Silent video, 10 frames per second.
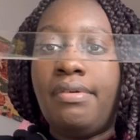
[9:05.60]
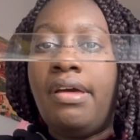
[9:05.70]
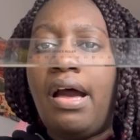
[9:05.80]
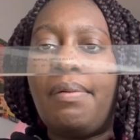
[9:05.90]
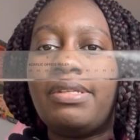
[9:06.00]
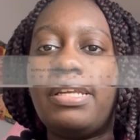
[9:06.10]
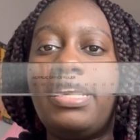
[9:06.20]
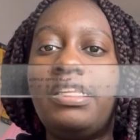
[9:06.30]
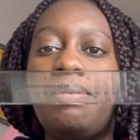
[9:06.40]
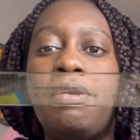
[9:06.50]
I was gonna
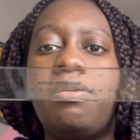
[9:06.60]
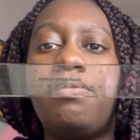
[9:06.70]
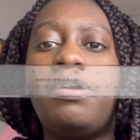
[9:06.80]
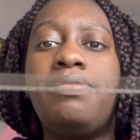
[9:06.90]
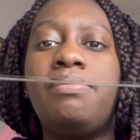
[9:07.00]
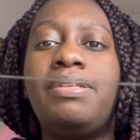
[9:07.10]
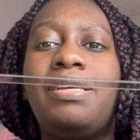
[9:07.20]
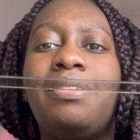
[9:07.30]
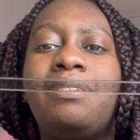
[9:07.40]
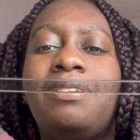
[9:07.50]
get the metal one, but
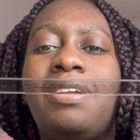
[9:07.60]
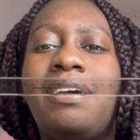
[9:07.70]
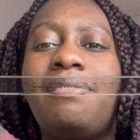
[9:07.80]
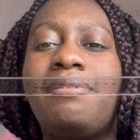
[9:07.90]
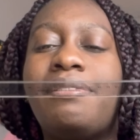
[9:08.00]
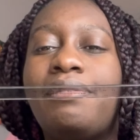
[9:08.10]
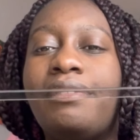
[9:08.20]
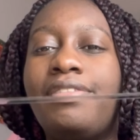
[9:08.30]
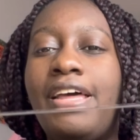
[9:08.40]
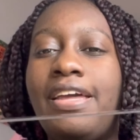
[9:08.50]
then I don't
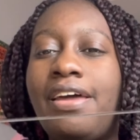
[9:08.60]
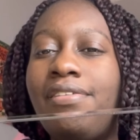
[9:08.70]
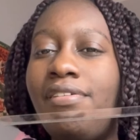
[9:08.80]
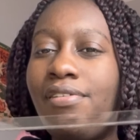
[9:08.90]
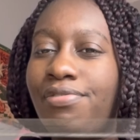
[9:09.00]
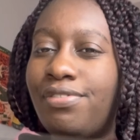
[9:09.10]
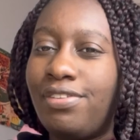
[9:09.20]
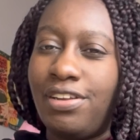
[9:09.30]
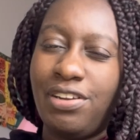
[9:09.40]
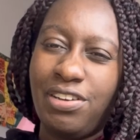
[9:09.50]
know if
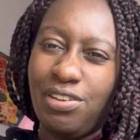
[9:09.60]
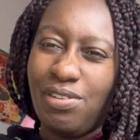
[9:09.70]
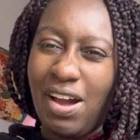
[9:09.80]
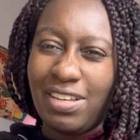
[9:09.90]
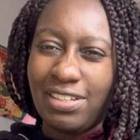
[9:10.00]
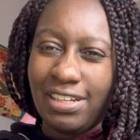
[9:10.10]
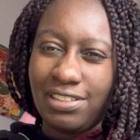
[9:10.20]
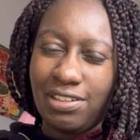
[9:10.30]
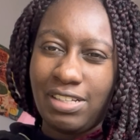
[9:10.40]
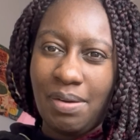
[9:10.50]
you guys are like
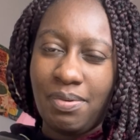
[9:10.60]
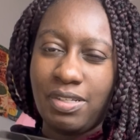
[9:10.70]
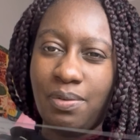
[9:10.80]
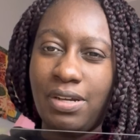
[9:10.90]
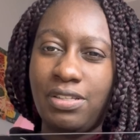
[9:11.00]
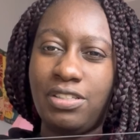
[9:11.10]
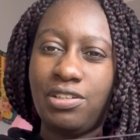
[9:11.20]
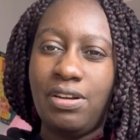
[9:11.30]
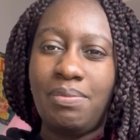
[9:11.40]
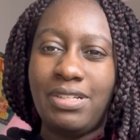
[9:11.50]
certain type of person where
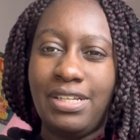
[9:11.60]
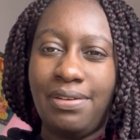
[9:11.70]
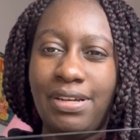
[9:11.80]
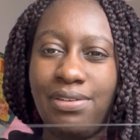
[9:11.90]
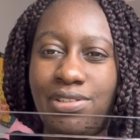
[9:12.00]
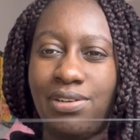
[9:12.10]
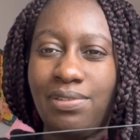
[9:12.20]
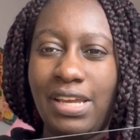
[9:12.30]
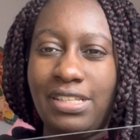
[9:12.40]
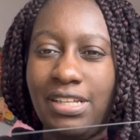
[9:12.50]
certain materials you don't
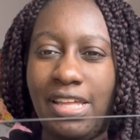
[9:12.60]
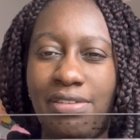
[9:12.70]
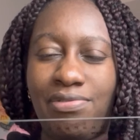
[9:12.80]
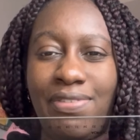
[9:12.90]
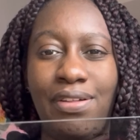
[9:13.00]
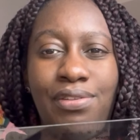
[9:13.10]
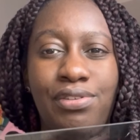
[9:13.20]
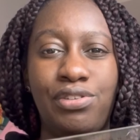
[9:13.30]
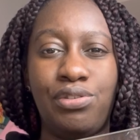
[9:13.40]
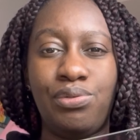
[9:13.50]
like to like feel or
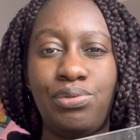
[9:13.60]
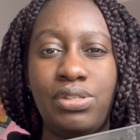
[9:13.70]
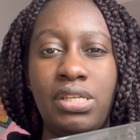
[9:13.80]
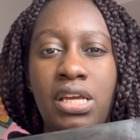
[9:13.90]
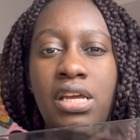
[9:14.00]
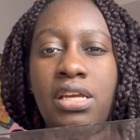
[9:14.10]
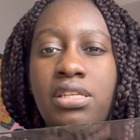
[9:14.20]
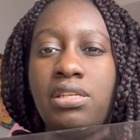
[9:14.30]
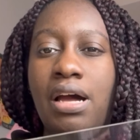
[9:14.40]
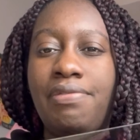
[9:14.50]
use.
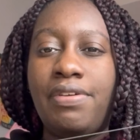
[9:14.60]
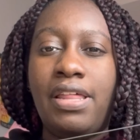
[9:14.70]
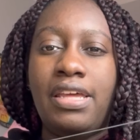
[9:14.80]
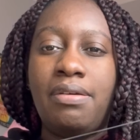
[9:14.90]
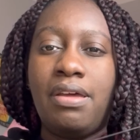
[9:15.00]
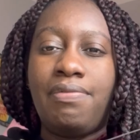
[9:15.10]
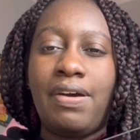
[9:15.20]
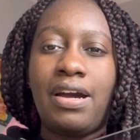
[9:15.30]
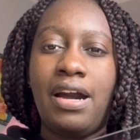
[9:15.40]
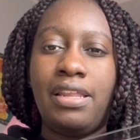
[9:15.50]
So I felt like if
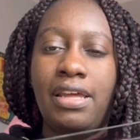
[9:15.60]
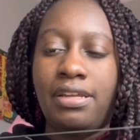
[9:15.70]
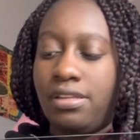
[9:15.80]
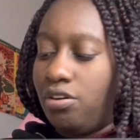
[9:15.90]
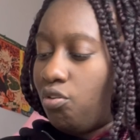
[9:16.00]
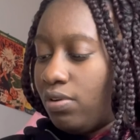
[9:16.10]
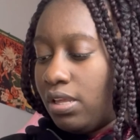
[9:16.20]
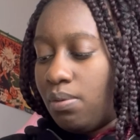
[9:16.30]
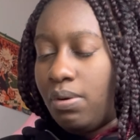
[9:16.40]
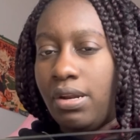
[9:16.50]
I got like the
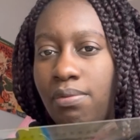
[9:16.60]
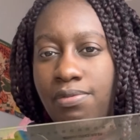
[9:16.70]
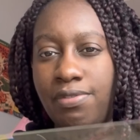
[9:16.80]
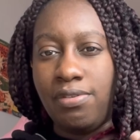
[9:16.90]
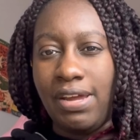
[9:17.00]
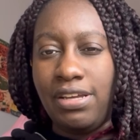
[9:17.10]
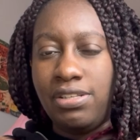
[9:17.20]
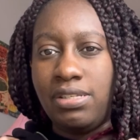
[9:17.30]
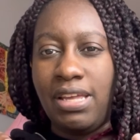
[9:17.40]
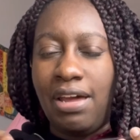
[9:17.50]
acrylic one, it would feel
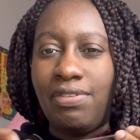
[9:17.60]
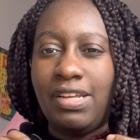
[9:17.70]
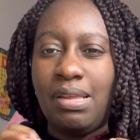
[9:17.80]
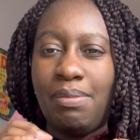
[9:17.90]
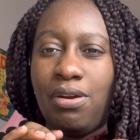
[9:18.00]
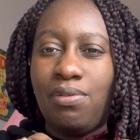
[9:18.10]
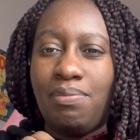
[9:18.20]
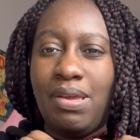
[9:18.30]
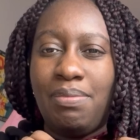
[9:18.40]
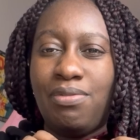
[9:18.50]
nice. Like I feel like the metal would
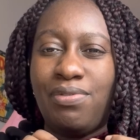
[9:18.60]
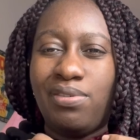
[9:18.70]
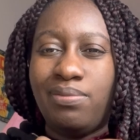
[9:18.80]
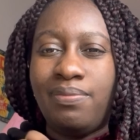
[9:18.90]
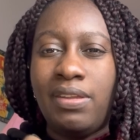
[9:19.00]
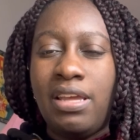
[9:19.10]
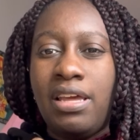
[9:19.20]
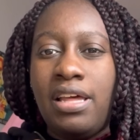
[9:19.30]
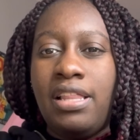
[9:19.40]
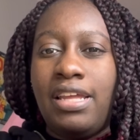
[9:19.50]
make me feel
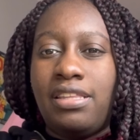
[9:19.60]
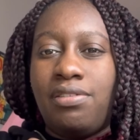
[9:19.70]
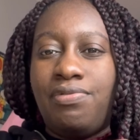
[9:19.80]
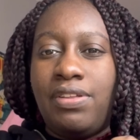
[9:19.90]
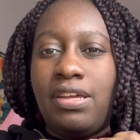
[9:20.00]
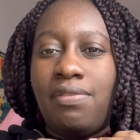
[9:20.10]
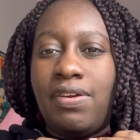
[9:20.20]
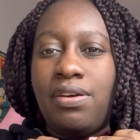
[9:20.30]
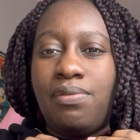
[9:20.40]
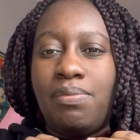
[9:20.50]
like the feeling of
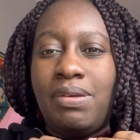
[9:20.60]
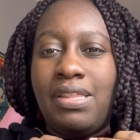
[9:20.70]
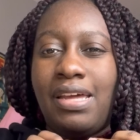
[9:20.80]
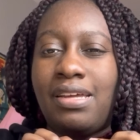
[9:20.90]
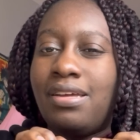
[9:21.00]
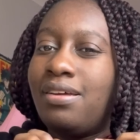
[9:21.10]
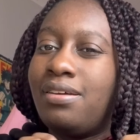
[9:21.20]
it would be like,